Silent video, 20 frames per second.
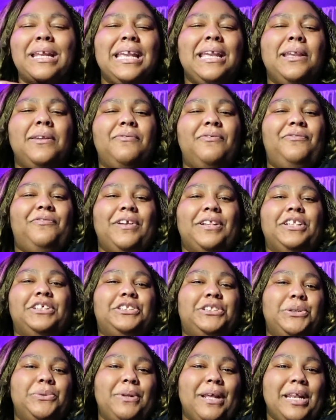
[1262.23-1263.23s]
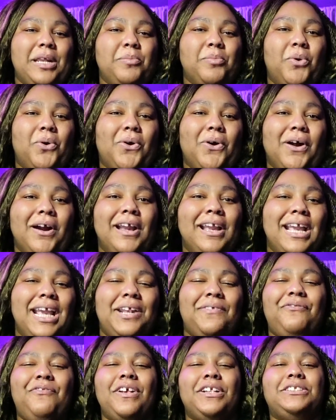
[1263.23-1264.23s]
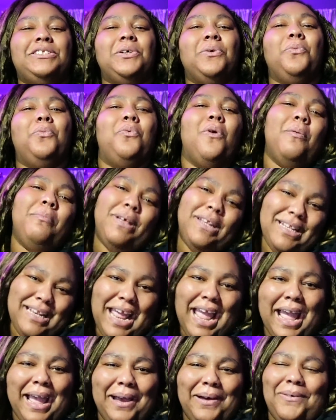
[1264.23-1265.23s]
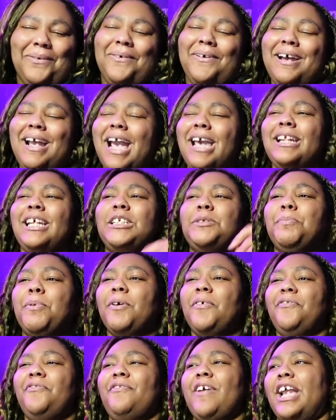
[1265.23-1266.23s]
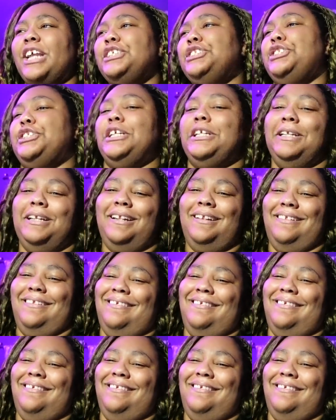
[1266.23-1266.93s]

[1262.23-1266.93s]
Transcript: he even fit the suit anymore? It fits a woman now, and it's perfection